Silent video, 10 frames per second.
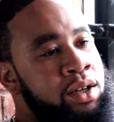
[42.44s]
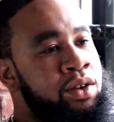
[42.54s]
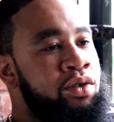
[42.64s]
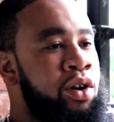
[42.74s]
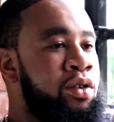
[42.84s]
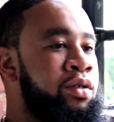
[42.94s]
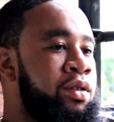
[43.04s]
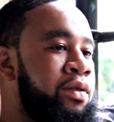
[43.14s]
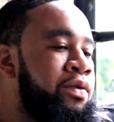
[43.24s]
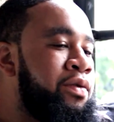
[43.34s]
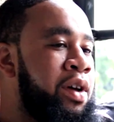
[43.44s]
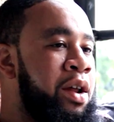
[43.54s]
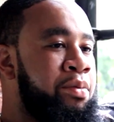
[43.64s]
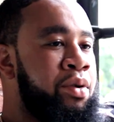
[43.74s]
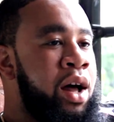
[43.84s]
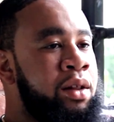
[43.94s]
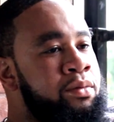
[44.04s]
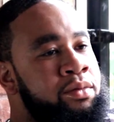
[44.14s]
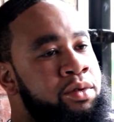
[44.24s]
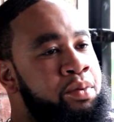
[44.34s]
You know, had a
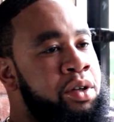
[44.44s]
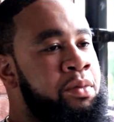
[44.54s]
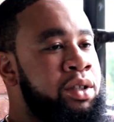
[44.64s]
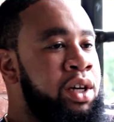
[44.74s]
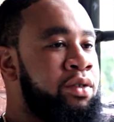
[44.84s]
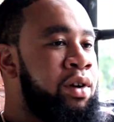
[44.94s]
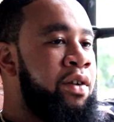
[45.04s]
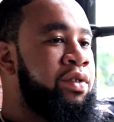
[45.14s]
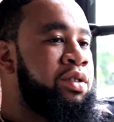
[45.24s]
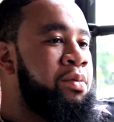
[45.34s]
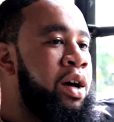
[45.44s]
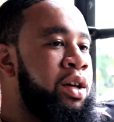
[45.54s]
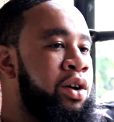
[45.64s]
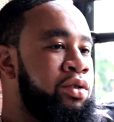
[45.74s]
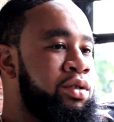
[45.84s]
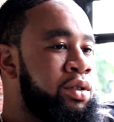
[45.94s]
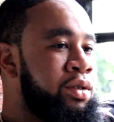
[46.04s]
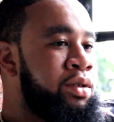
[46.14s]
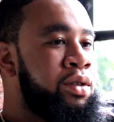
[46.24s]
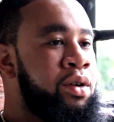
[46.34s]
problem. Pretty much, I ride for somebody else.
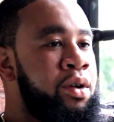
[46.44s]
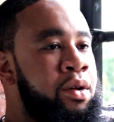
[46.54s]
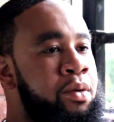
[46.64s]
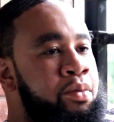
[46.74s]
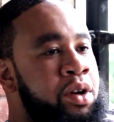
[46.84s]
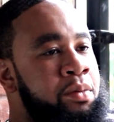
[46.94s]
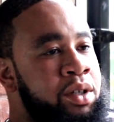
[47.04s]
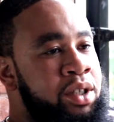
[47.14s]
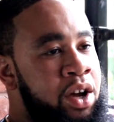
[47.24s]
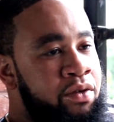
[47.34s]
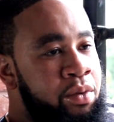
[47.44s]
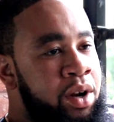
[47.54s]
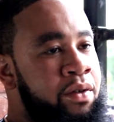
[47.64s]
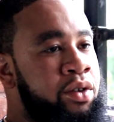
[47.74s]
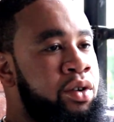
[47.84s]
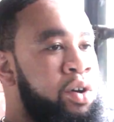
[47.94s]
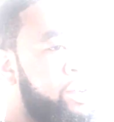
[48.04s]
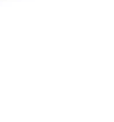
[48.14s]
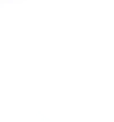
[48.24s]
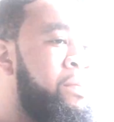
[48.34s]
And pretty much down for whatever. You know,
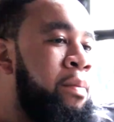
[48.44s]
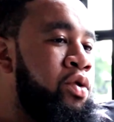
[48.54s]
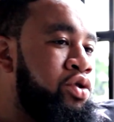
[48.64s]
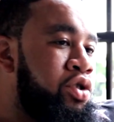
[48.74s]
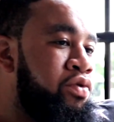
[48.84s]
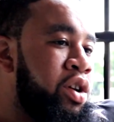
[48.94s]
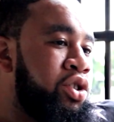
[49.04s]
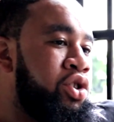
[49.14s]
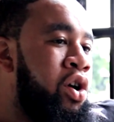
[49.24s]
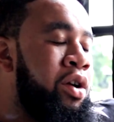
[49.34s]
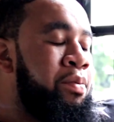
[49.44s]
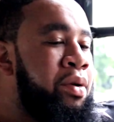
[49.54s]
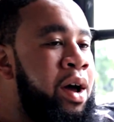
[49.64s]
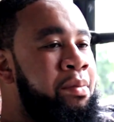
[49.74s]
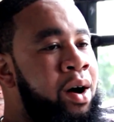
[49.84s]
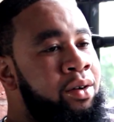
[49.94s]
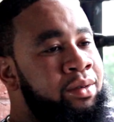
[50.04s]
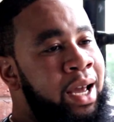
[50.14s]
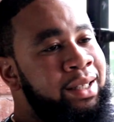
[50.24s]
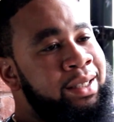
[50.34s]
my music career started probably about
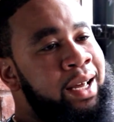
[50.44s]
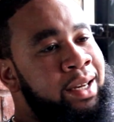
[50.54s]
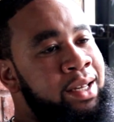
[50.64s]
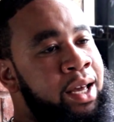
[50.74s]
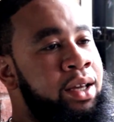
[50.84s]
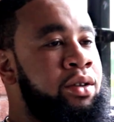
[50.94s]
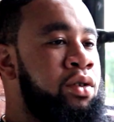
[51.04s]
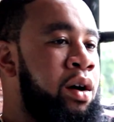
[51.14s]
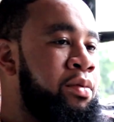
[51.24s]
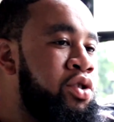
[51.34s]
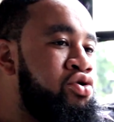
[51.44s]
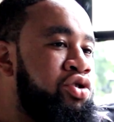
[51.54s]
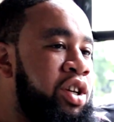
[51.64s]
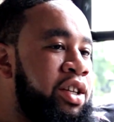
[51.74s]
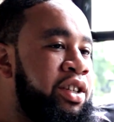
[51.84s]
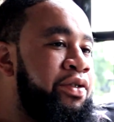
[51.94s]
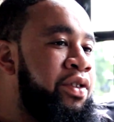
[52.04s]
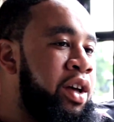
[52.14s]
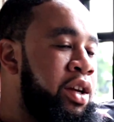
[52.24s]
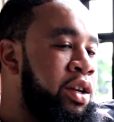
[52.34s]
1998. You know, I'm a huge Jay Z
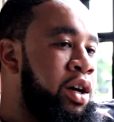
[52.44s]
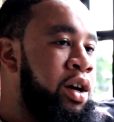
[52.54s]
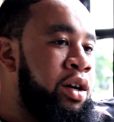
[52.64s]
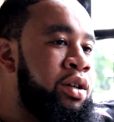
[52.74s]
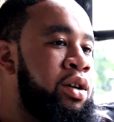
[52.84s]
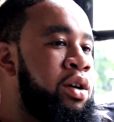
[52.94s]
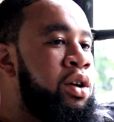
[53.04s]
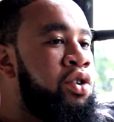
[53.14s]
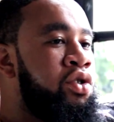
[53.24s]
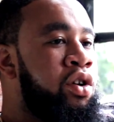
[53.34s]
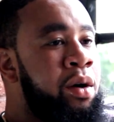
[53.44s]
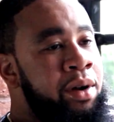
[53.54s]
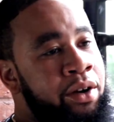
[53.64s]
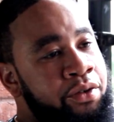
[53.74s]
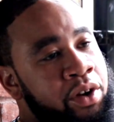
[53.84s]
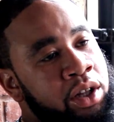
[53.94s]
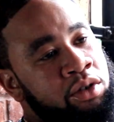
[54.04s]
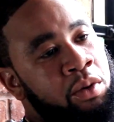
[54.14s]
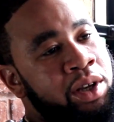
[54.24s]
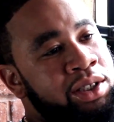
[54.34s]
fan, and uh, you know, coming out of Philly,
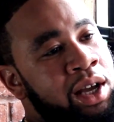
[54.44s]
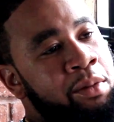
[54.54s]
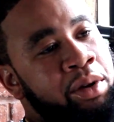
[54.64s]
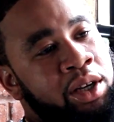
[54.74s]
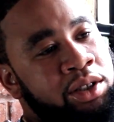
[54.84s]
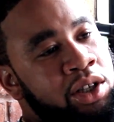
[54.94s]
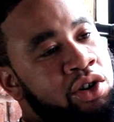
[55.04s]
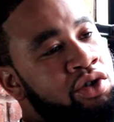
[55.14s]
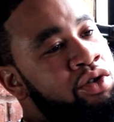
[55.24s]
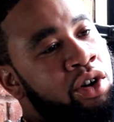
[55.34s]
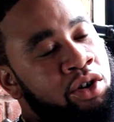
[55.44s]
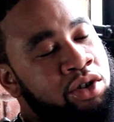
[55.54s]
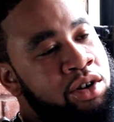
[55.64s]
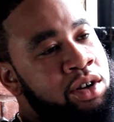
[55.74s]
you know, when he signed Beanie Sigel, you know.